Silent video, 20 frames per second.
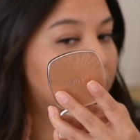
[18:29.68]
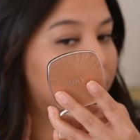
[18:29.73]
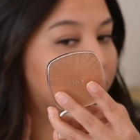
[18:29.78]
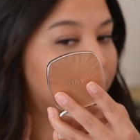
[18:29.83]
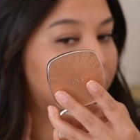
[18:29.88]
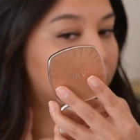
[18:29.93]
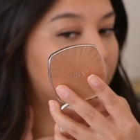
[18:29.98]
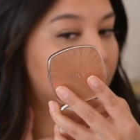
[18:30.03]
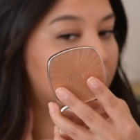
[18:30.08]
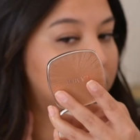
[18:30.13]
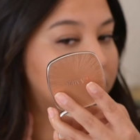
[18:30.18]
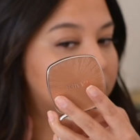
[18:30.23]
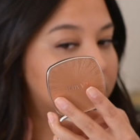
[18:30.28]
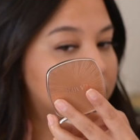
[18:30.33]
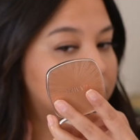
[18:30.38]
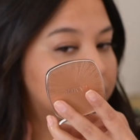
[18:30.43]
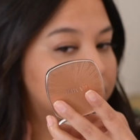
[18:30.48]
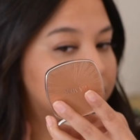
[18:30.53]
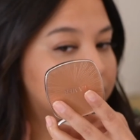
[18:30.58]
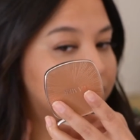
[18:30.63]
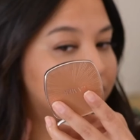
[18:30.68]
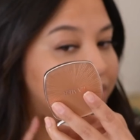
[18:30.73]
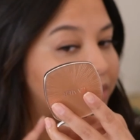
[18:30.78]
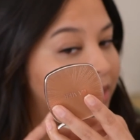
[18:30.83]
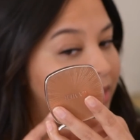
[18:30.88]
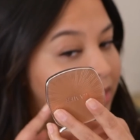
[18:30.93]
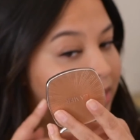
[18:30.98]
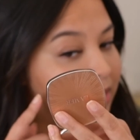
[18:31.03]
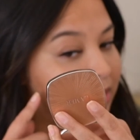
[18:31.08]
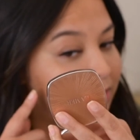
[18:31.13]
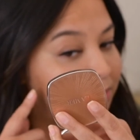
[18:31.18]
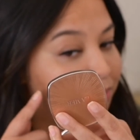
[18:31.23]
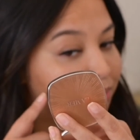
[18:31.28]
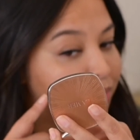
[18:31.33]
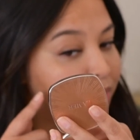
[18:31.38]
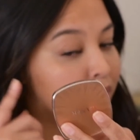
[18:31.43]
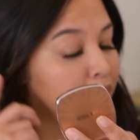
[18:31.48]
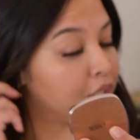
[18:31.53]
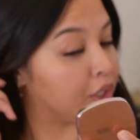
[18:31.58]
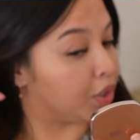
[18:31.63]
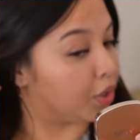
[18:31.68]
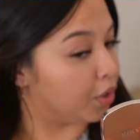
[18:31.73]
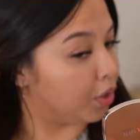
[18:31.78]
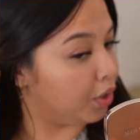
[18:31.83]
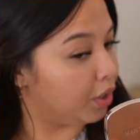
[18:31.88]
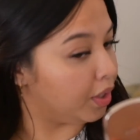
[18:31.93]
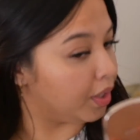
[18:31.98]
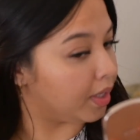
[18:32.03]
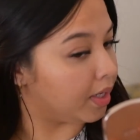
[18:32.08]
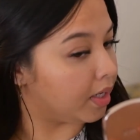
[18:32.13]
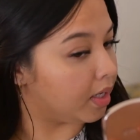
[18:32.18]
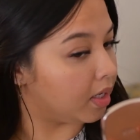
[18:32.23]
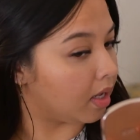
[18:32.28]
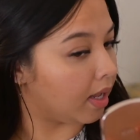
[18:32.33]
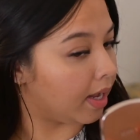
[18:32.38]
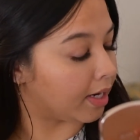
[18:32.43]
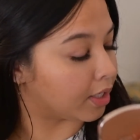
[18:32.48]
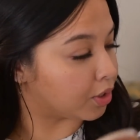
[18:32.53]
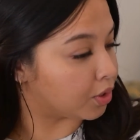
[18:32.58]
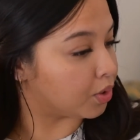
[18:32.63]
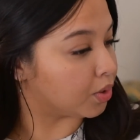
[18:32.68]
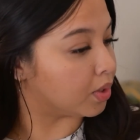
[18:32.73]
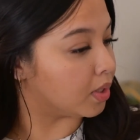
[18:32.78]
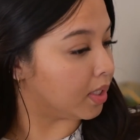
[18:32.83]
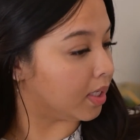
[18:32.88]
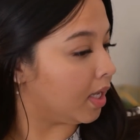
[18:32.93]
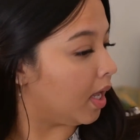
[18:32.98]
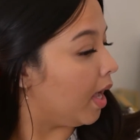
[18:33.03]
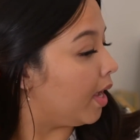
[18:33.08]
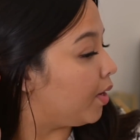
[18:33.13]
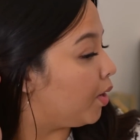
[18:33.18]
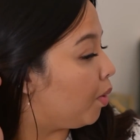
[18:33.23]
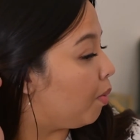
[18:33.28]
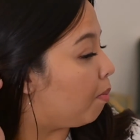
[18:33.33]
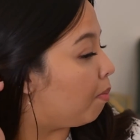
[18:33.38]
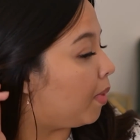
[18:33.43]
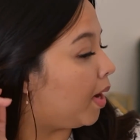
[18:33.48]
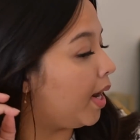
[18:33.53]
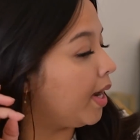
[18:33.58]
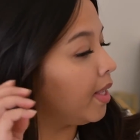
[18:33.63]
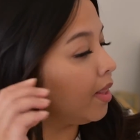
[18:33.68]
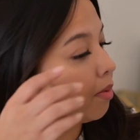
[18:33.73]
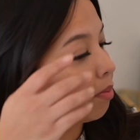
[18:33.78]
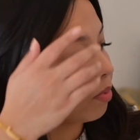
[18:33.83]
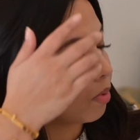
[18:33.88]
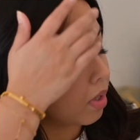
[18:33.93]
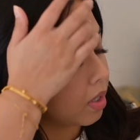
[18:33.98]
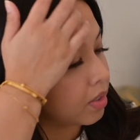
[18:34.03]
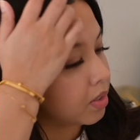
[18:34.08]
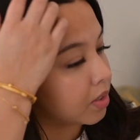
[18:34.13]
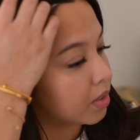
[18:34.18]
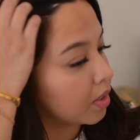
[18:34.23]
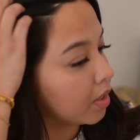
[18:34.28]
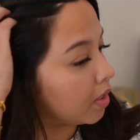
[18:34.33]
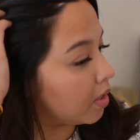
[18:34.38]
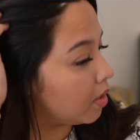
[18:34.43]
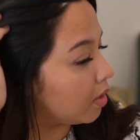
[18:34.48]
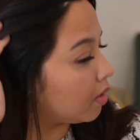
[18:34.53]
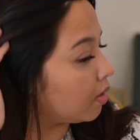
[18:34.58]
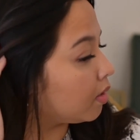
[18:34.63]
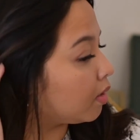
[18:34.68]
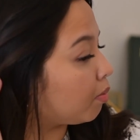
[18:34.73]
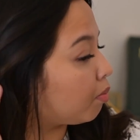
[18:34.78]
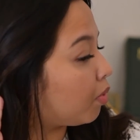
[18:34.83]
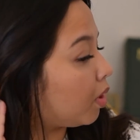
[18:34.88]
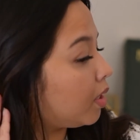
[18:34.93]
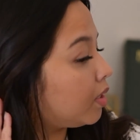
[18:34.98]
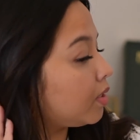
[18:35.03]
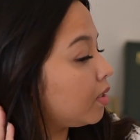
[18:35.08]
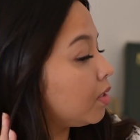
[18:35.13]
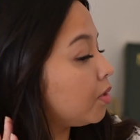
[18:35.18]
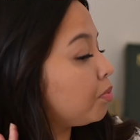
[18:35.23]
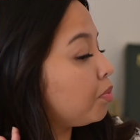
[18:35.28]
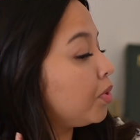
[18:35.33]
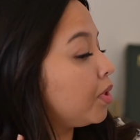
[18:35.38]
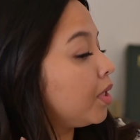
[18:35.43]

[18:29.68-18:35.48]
bronzer is pretty good, actually. I don't mind the bronzer. The bronzer is pretty